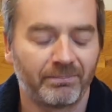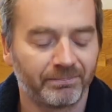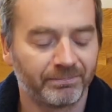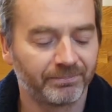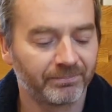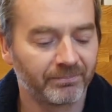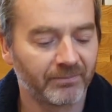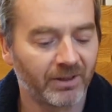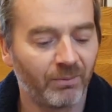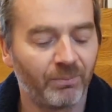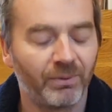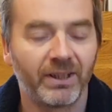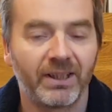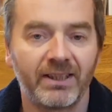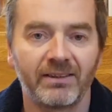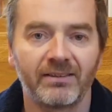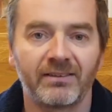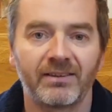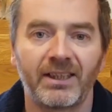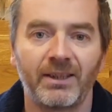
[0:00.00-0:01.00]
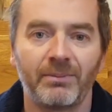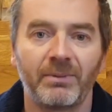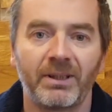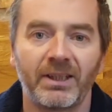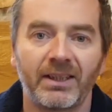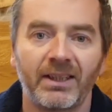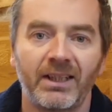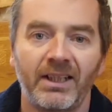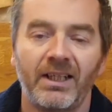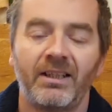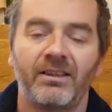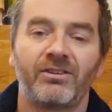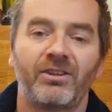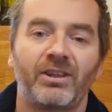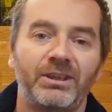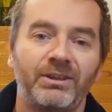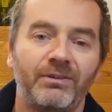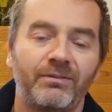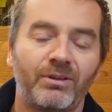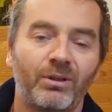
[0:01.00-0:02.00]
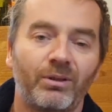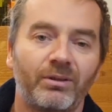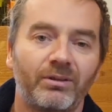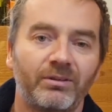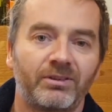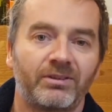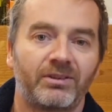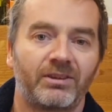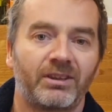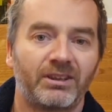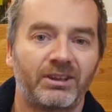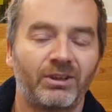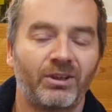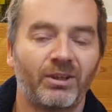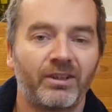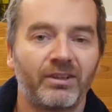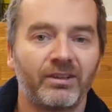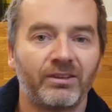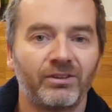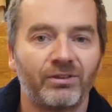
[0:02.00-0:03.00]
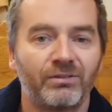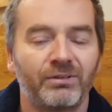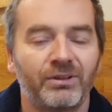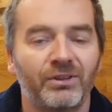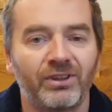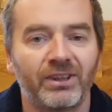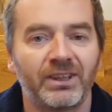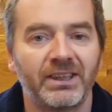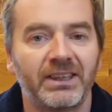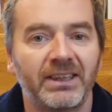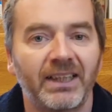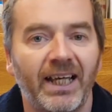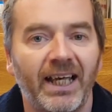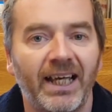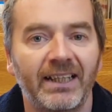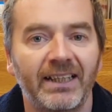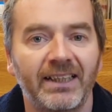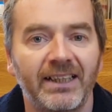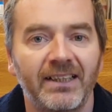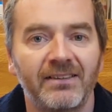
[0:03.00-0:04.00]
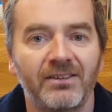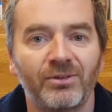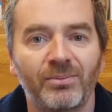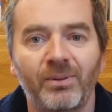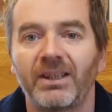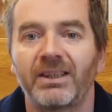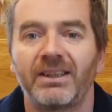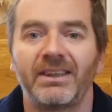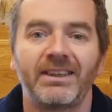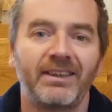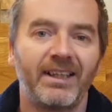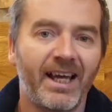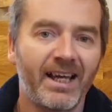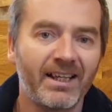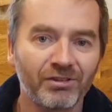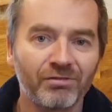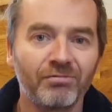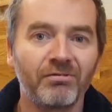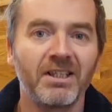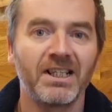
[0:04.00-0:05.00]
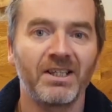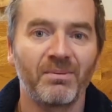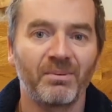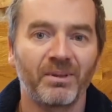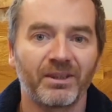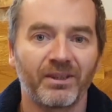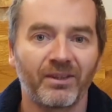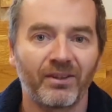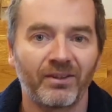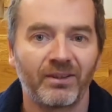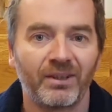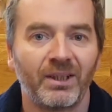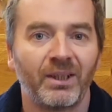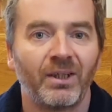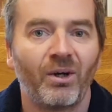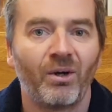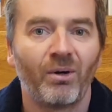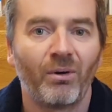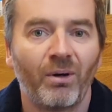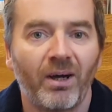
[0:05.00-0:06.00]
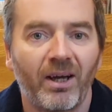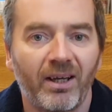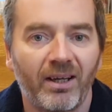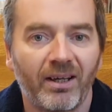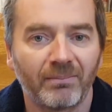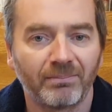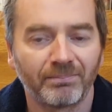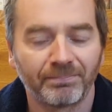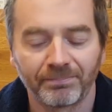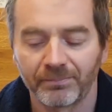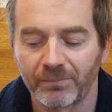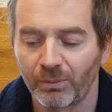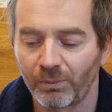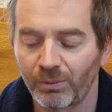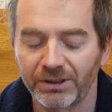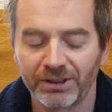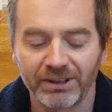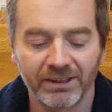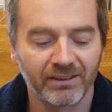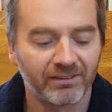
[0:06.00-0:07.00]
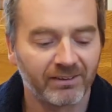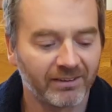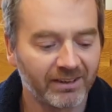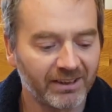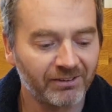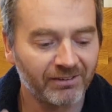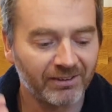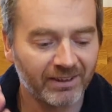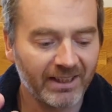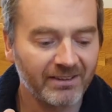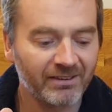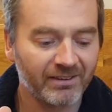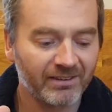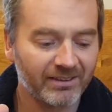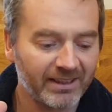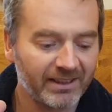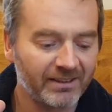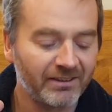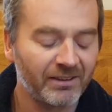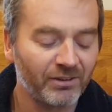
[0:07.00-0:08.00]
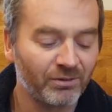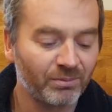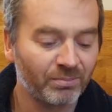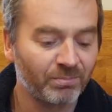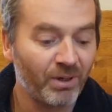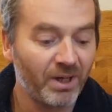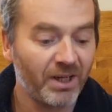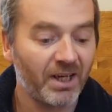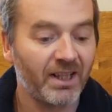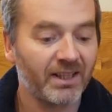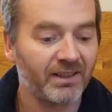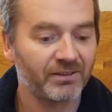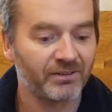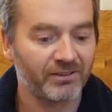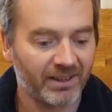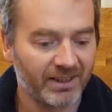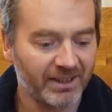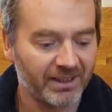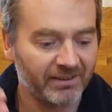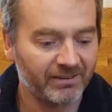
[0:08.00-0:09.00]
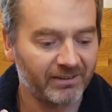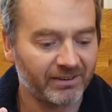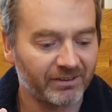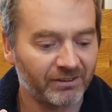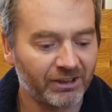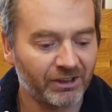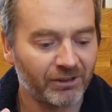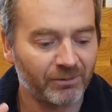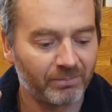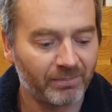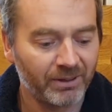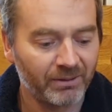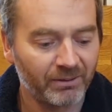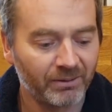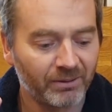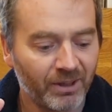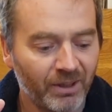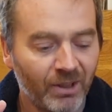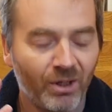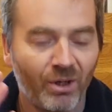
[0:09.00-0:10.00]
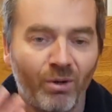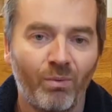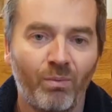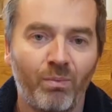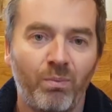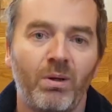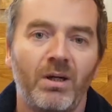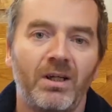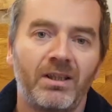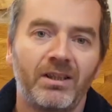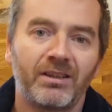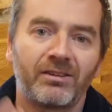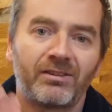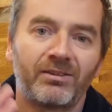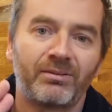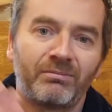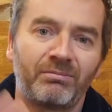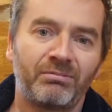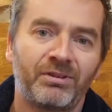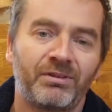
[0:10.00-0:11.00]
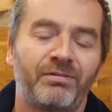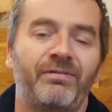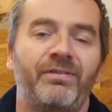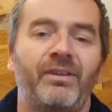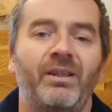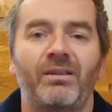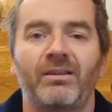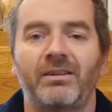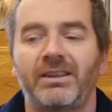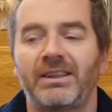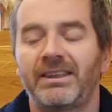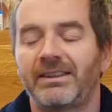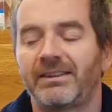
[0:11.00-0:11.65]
with this gimmick. So you've got Jonathan's routine at the end as well, and that's really worth watching. So this is one of those things that has just been worked, refined,